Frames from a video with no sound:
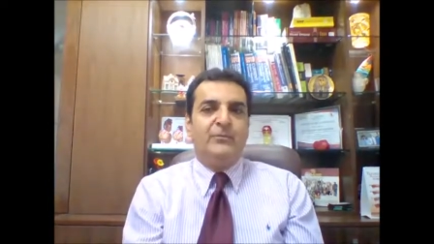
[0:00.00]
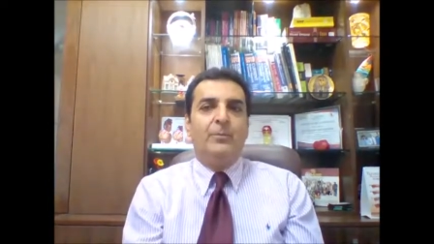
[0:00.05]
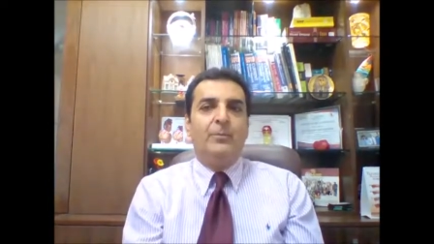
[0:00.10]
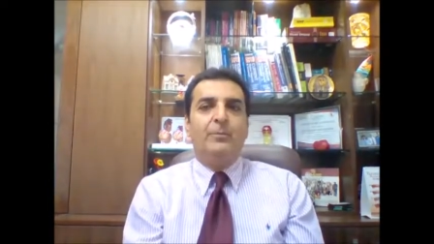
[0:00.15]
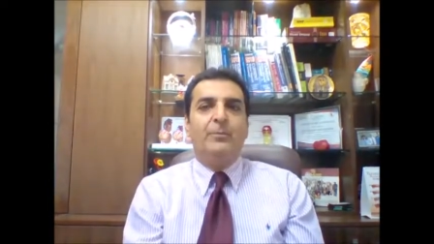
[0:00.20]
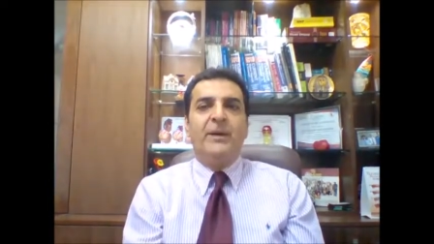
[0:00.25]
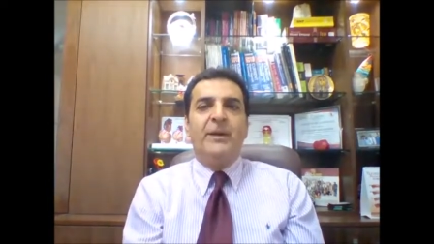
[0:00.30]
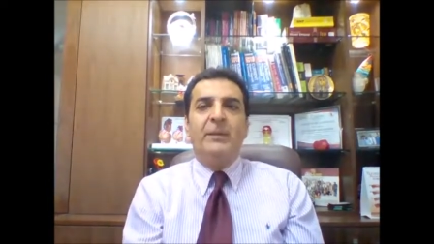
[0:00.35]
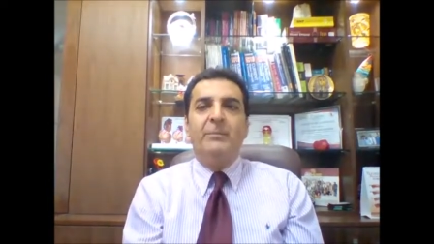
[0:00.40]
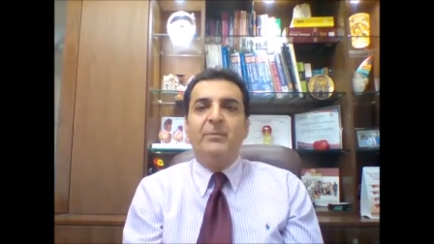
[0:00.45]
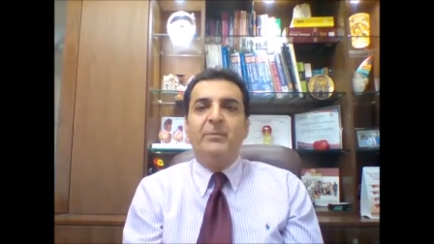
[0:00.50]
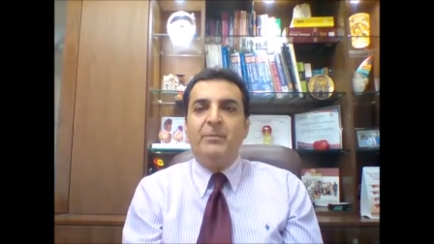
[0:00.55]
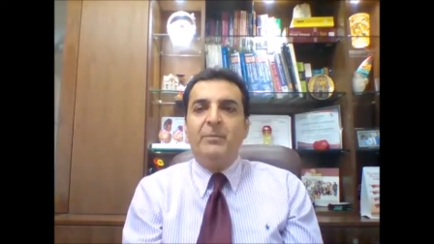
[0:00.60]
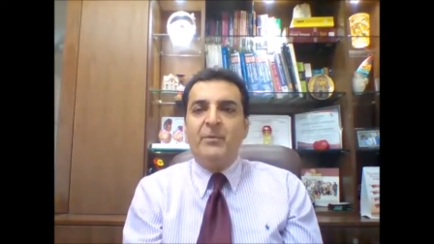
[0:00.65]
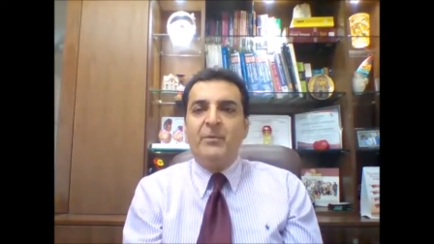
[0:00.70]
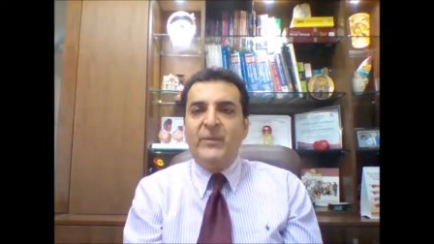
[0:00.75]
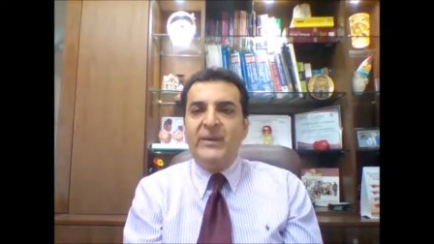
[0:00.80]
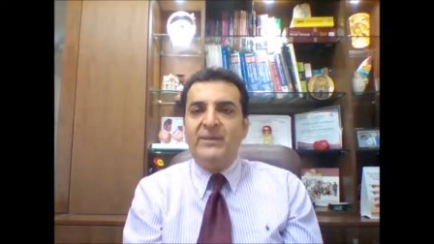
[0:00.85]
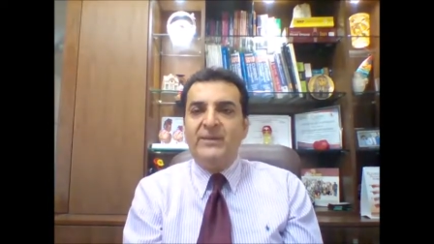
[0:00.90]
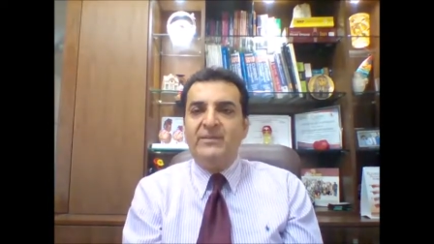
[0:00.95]
For primary
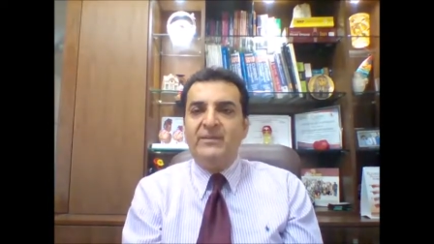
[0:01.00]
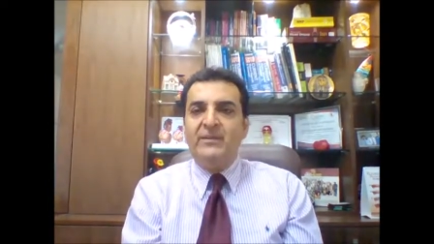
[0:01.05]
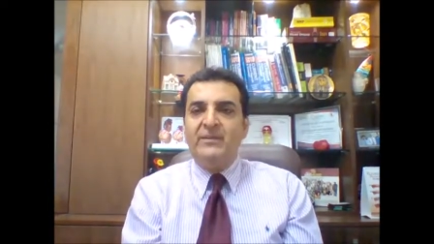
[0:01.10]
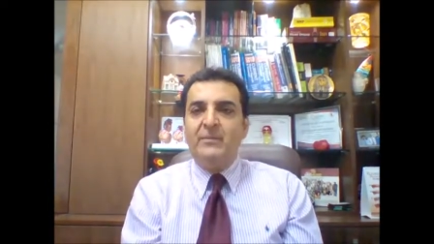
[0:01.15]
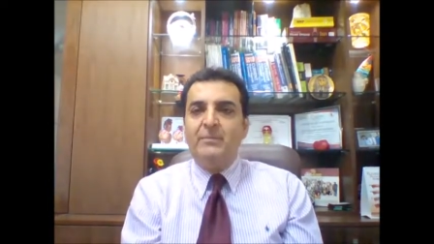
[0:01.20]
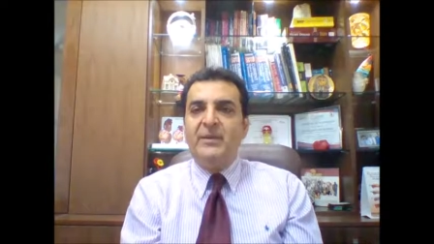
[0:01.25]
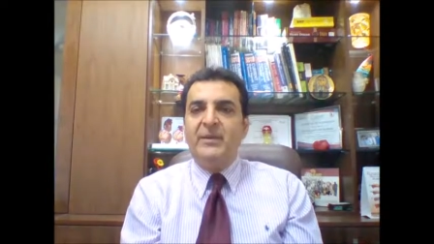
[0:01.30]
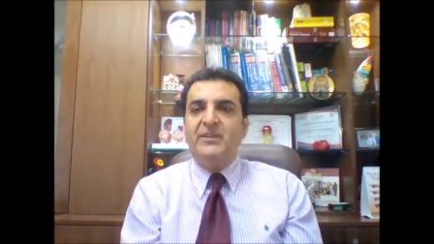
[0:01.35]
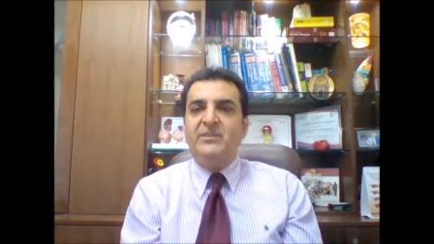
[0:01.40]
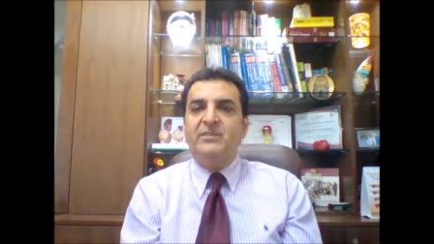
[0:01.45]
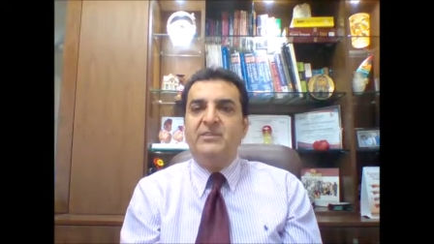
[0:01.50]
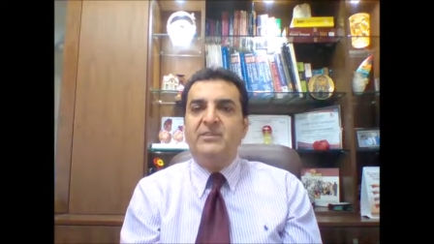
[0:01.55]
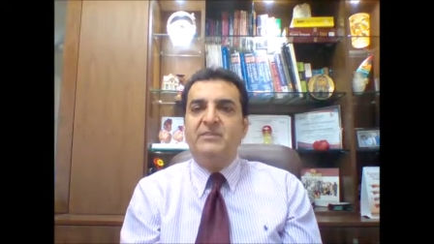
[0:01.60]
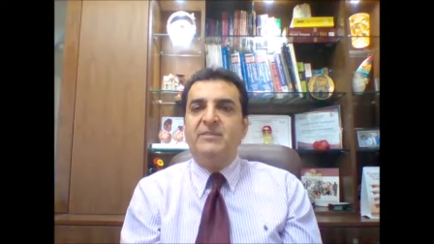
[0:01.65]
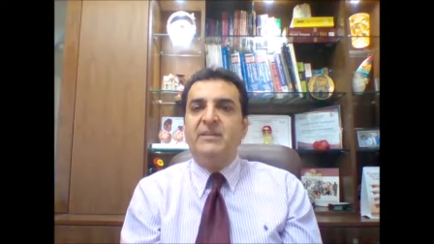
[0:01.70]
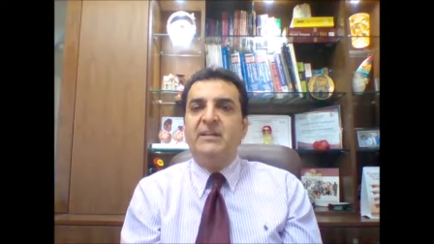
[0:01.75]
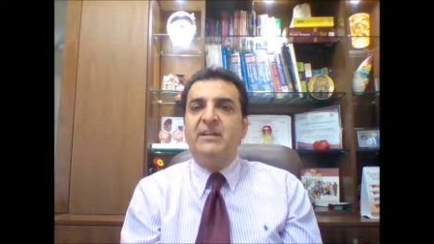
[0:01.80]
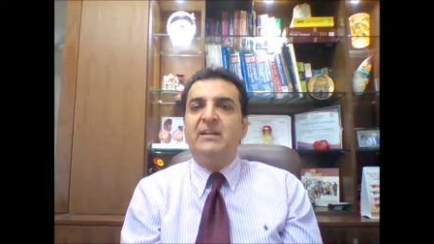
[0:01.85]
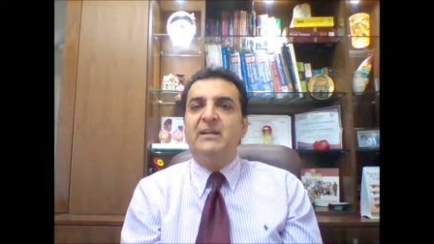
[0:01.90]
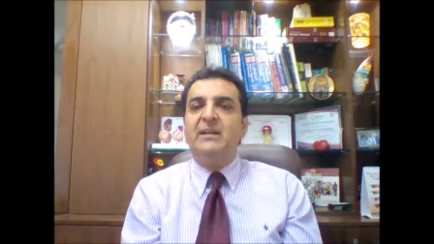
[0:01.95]
prevention in
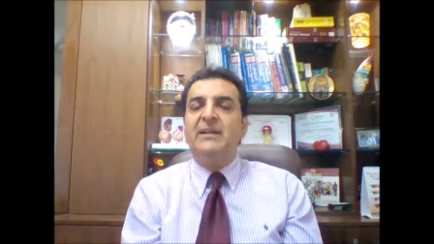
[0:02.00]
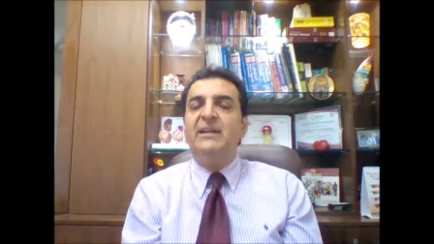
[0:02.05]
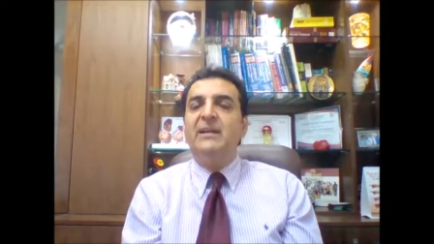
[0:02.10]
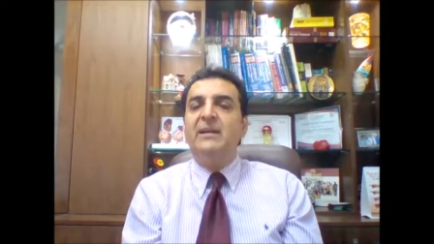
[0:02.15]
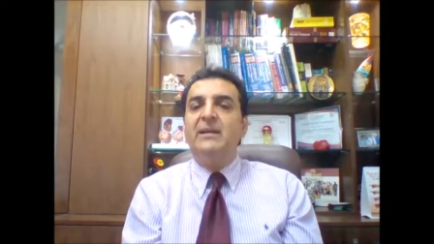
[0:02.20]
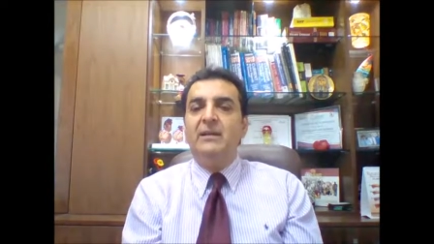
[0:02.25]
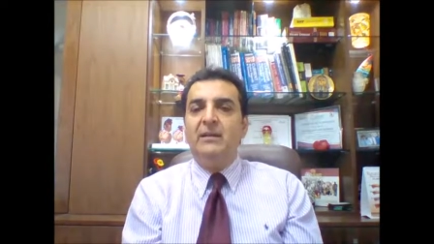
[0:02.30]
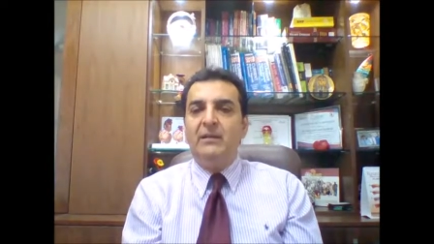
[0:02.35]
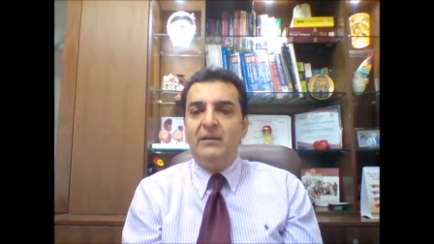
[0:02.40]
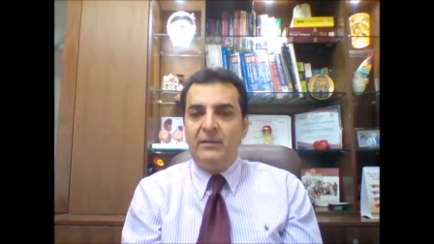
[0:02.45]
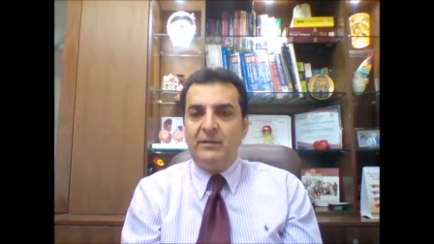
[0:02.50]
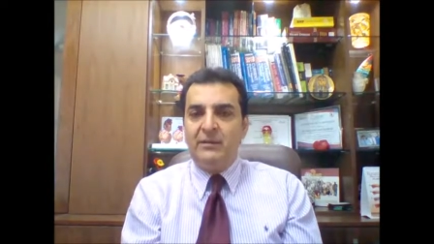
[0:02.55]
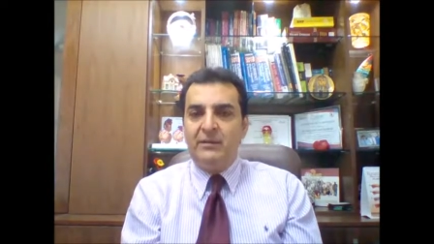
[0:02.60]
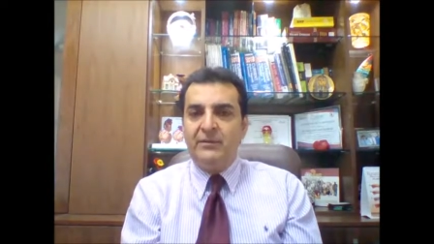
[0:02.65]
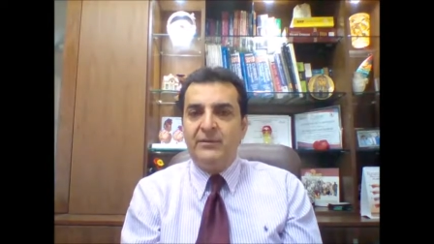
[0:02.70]
patients with clinical